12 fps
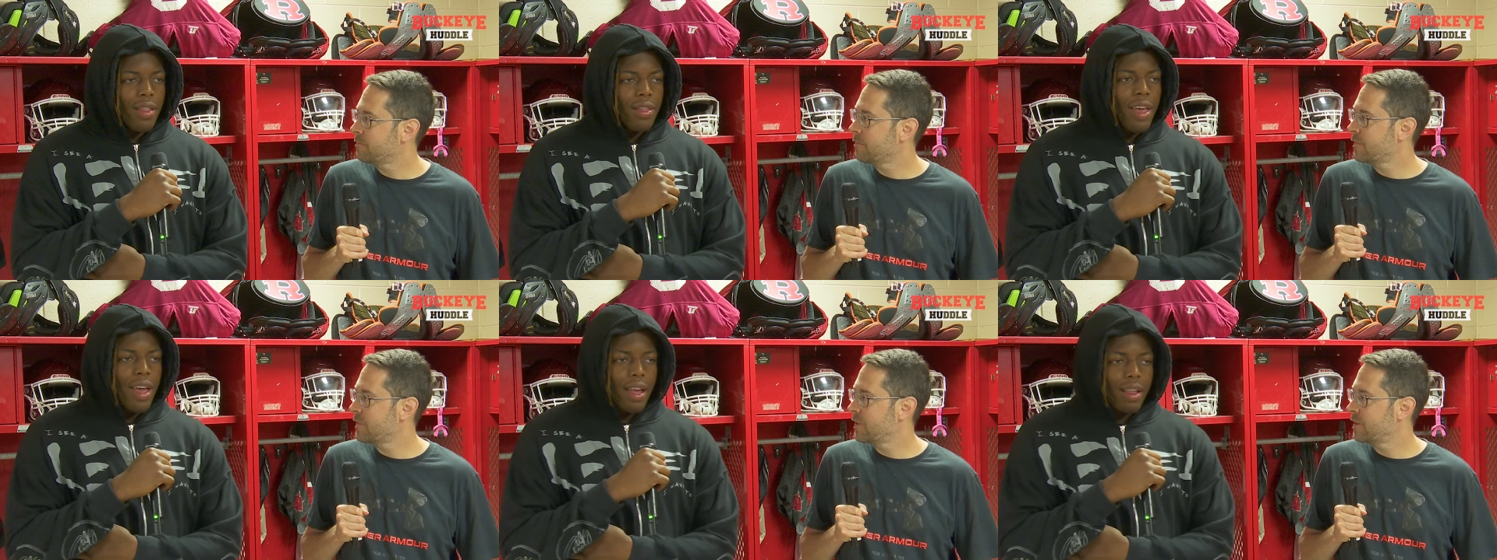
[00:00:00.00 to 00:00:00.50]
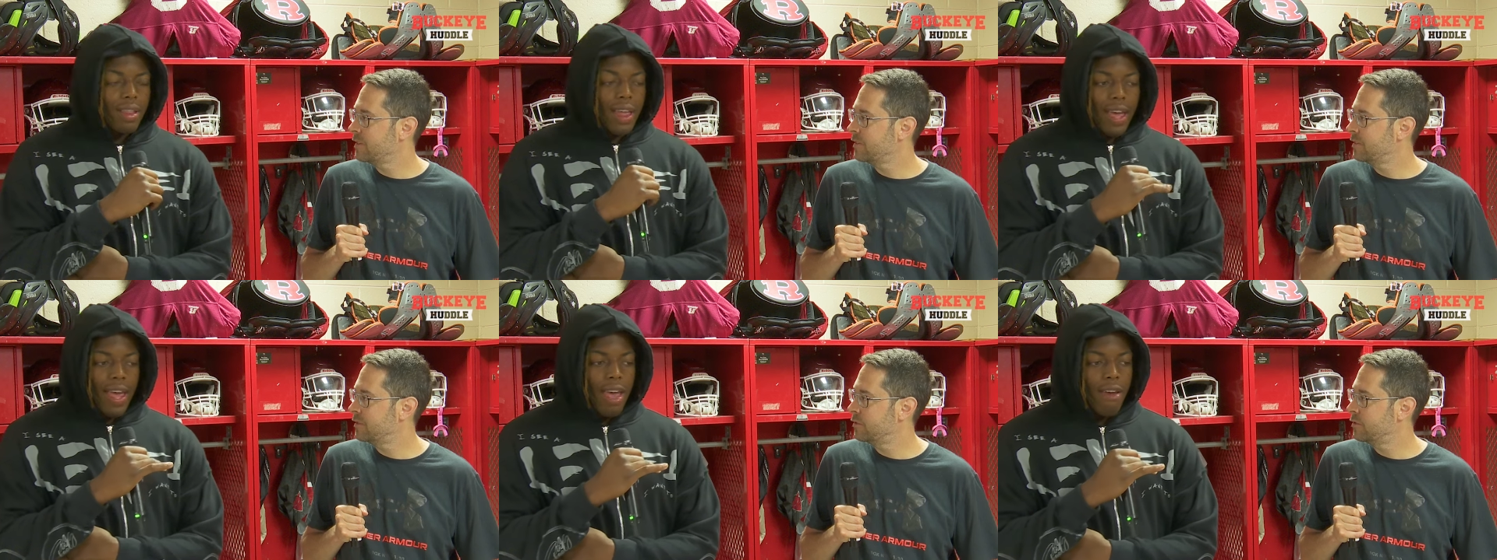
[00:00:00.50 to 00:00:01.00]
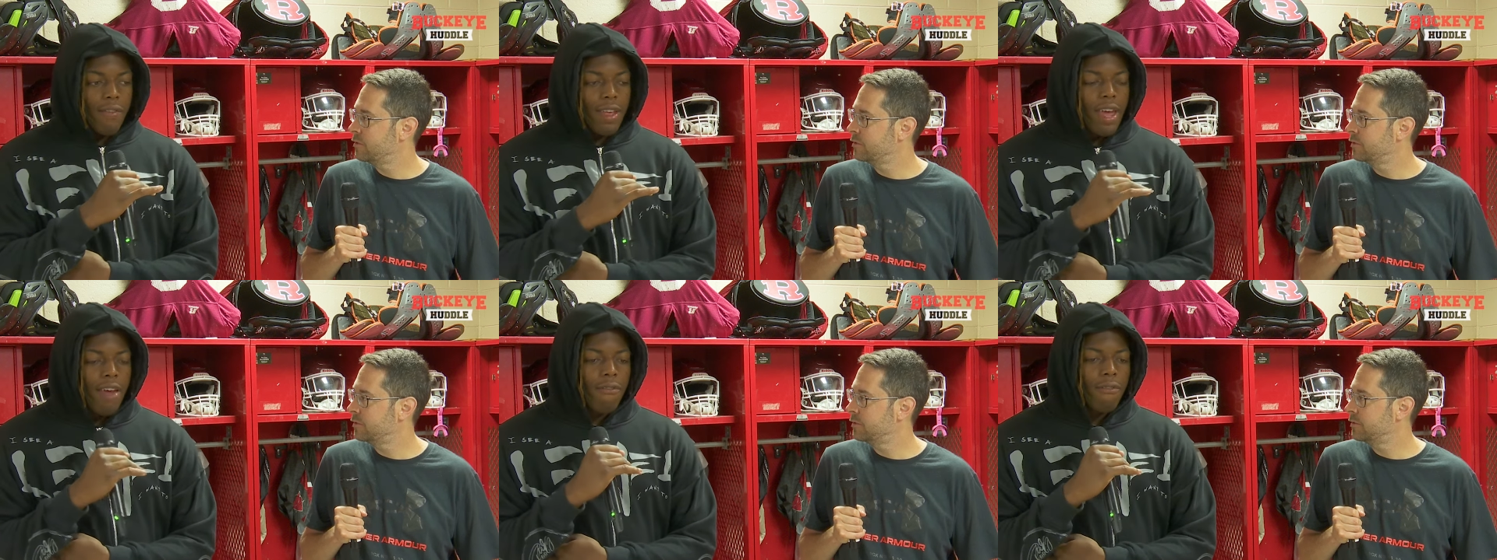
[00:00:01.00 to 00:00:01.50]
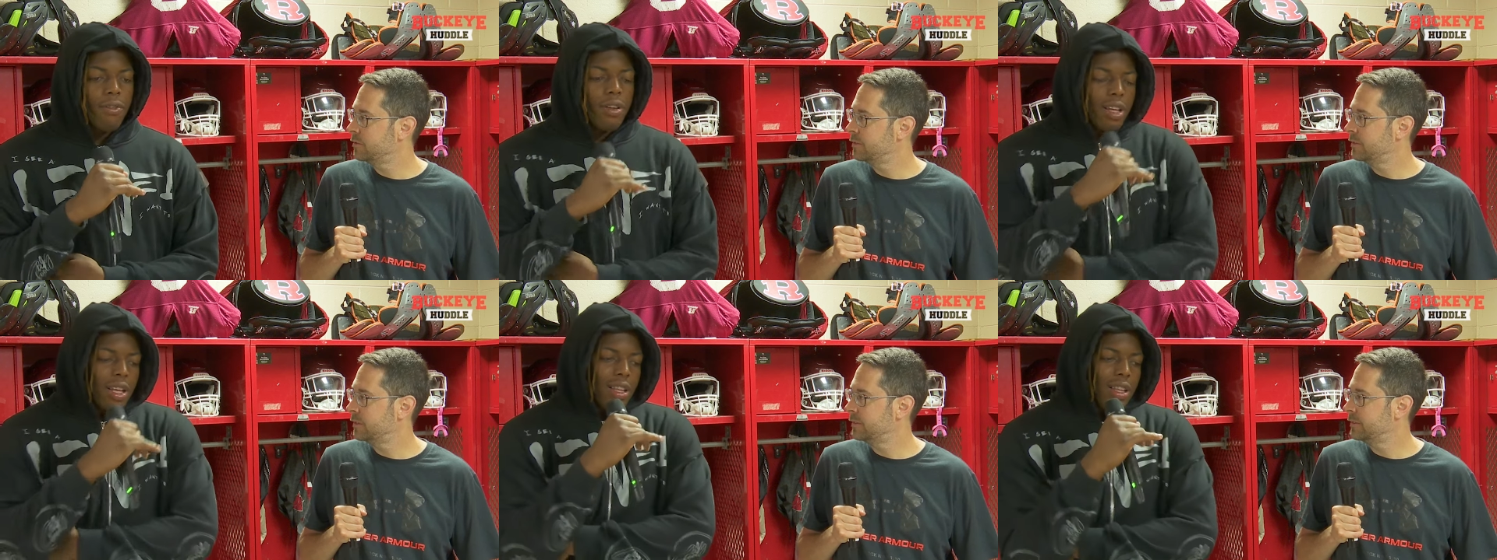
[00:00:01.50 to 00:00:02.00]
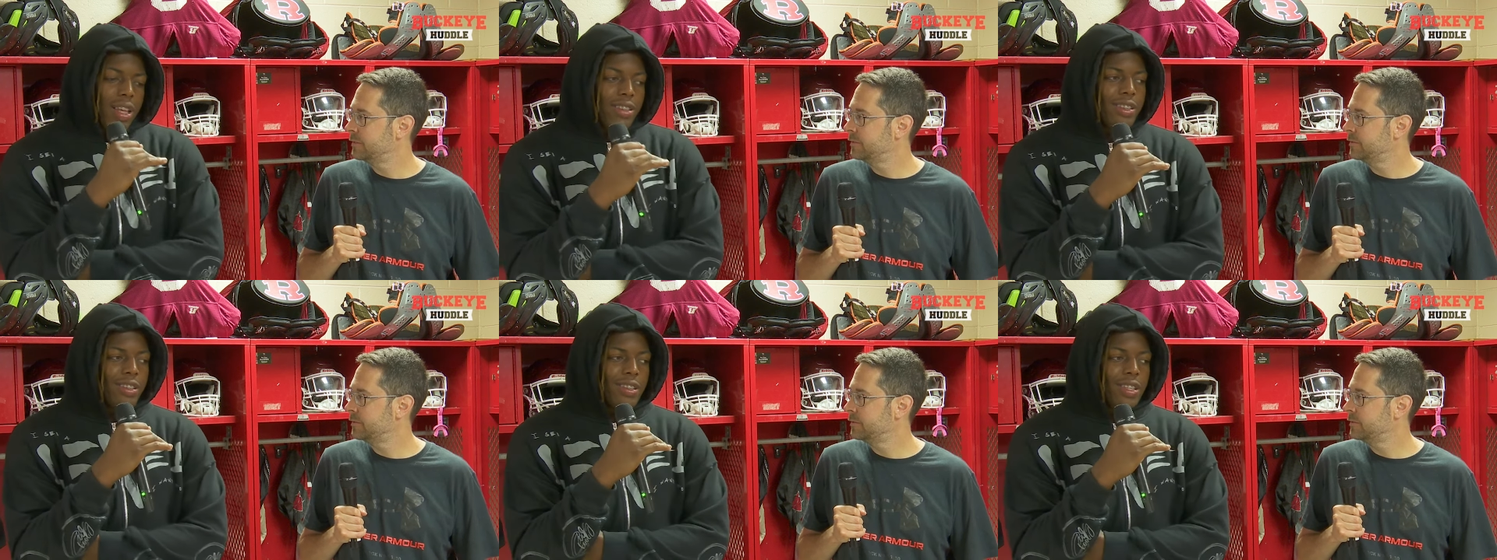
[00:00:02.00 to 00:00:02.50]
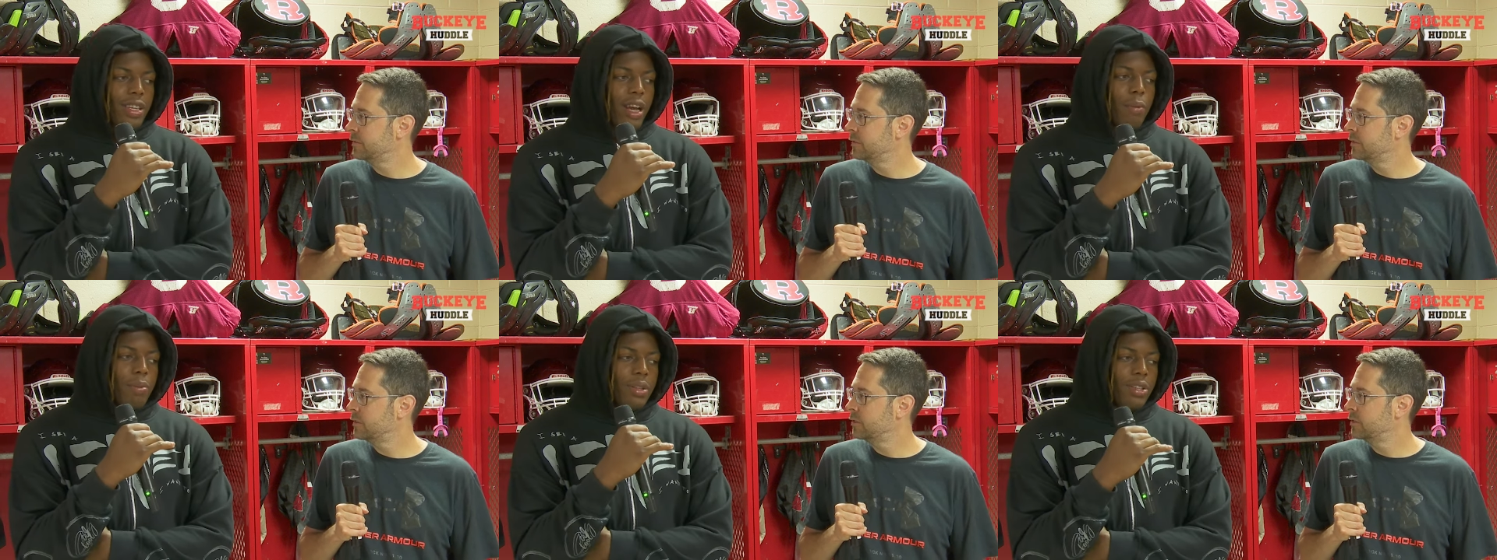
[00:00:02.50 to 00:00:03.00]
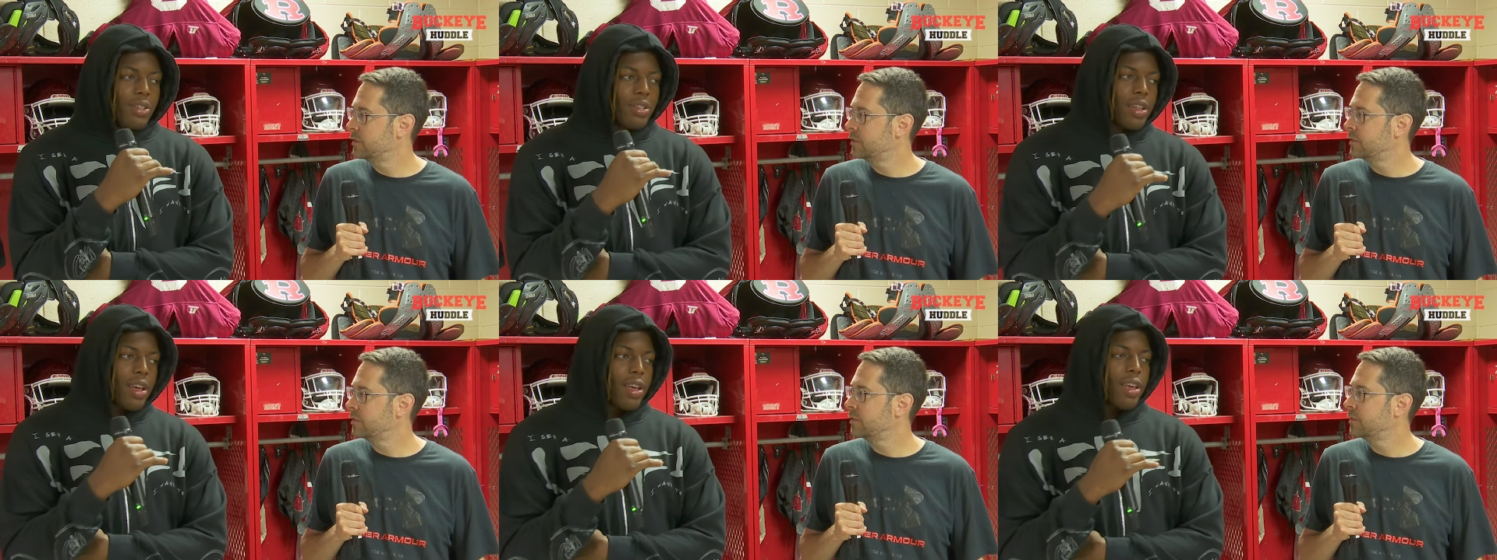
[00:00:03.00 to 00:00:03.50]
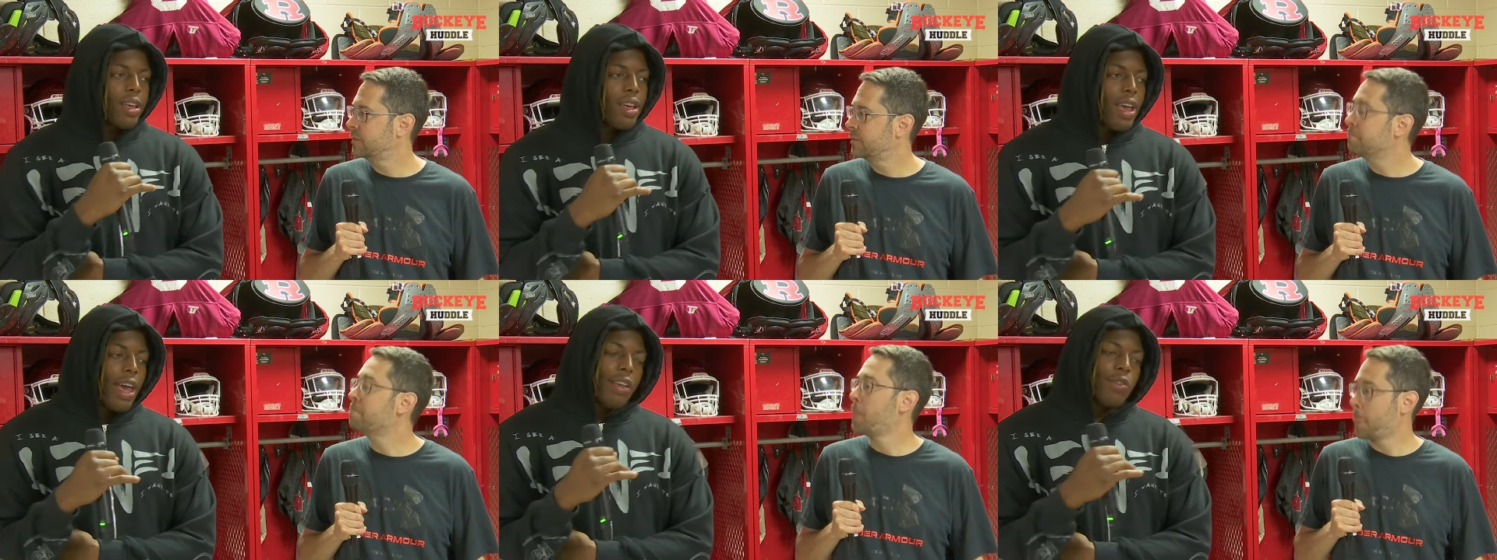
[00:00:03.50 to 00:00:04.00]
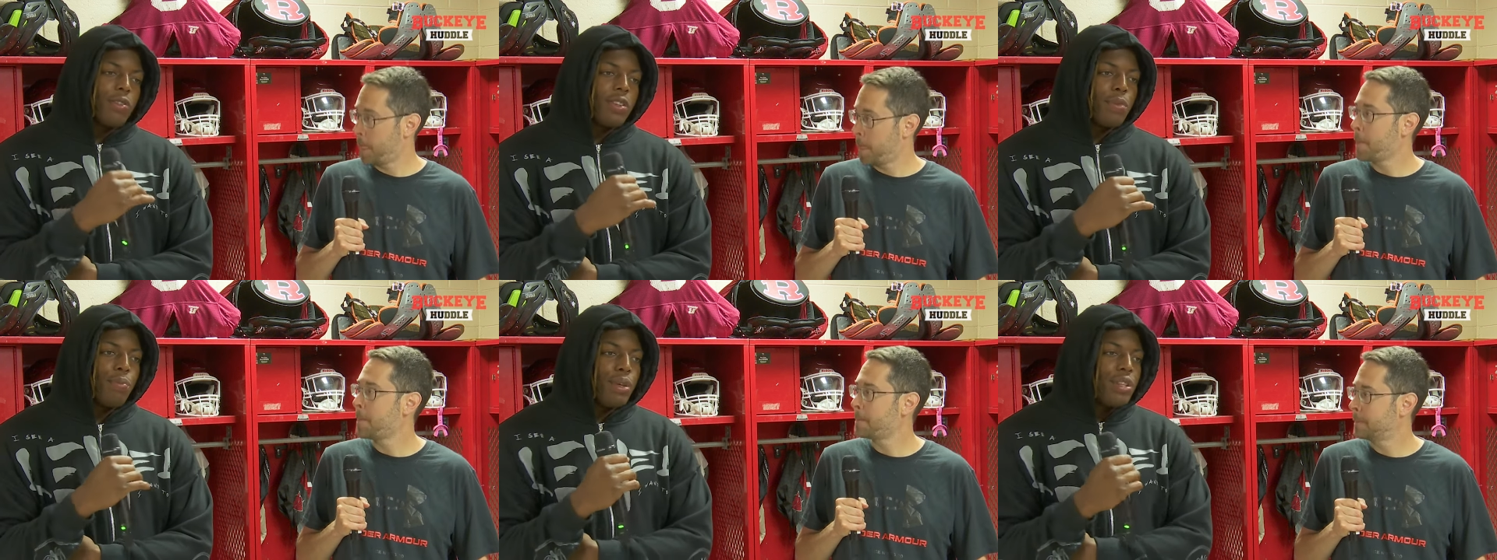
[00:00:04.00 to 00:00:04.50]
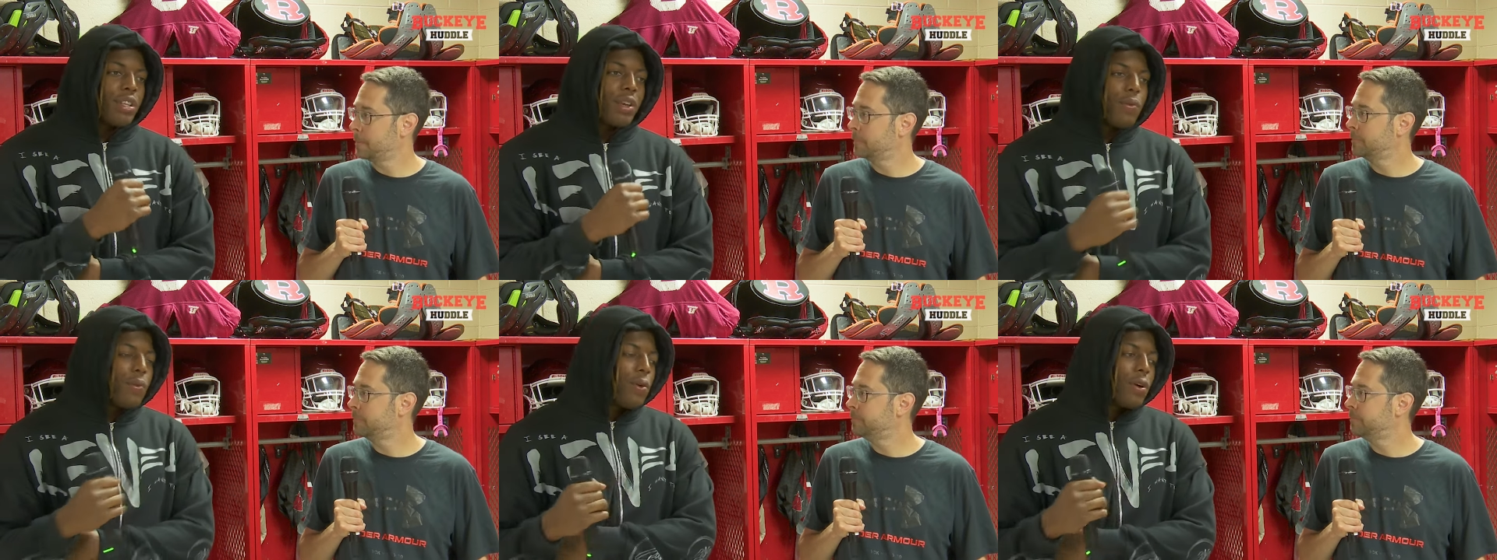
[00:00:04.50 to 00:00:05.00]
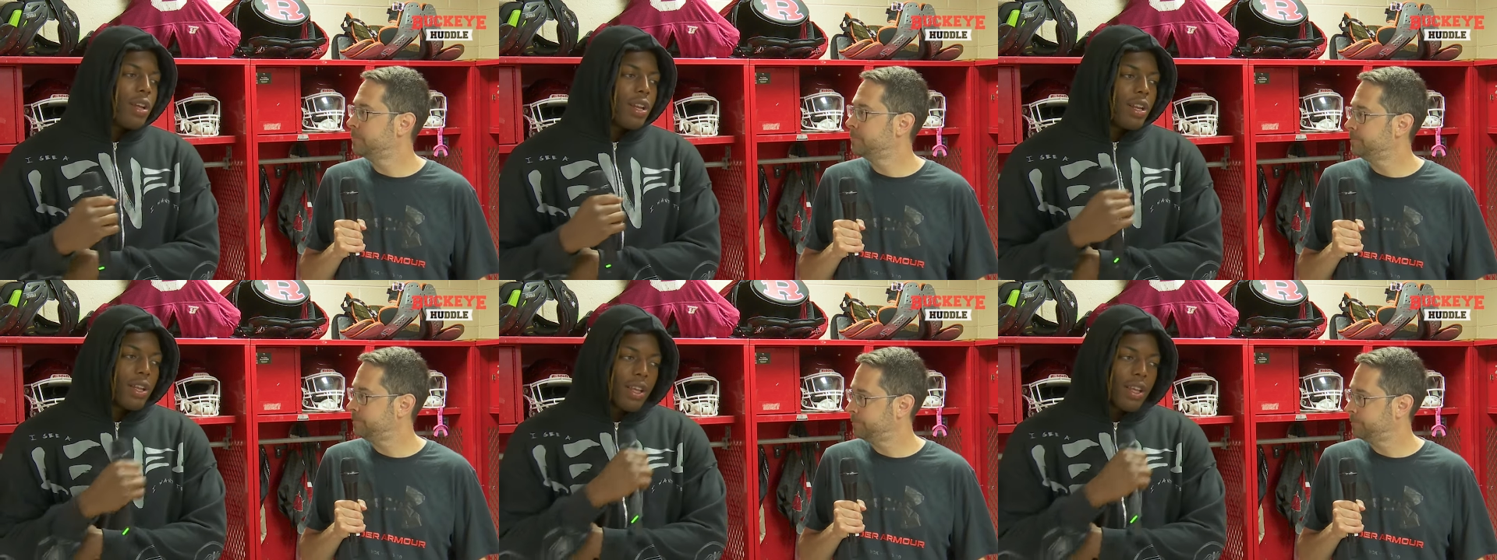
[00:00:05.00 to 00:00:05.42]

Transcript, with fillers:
Speaker 1: that have SEC competition. Like, as you see, Michigan won